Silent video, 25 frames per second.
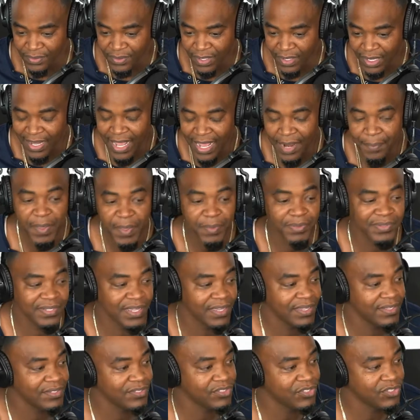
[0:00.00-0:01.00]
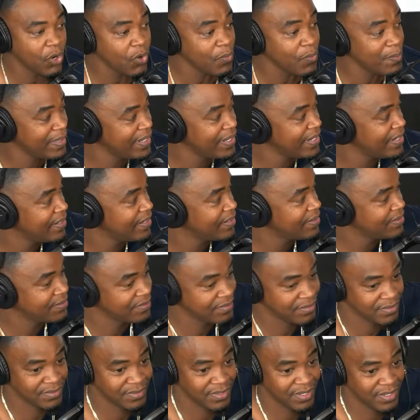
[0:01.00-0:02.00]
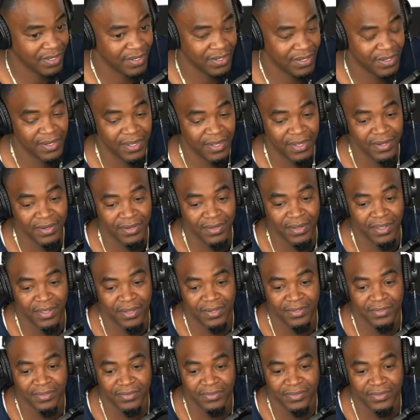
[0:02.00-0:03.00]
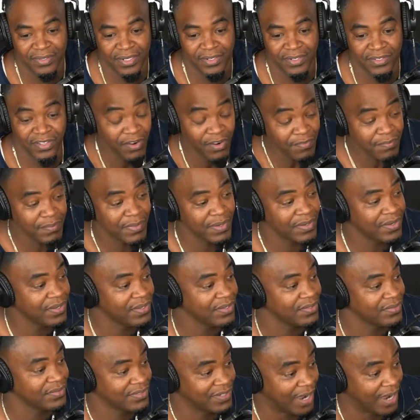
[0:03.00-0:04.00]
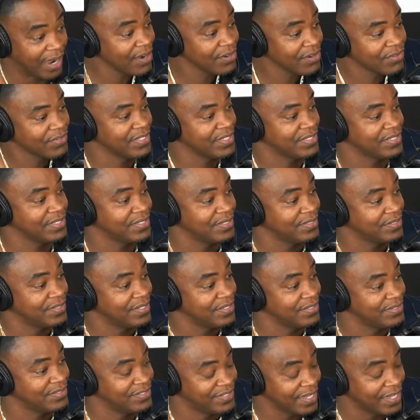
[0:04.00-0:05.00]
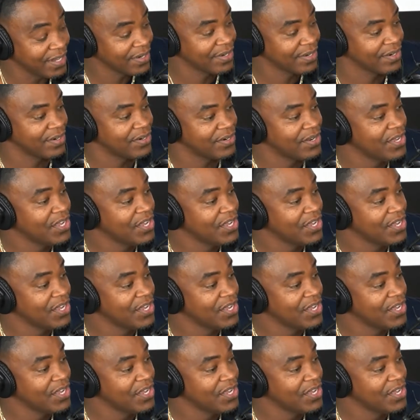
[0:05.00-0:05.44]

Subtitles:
a lot of people say Joe been in government, in Congress, and senator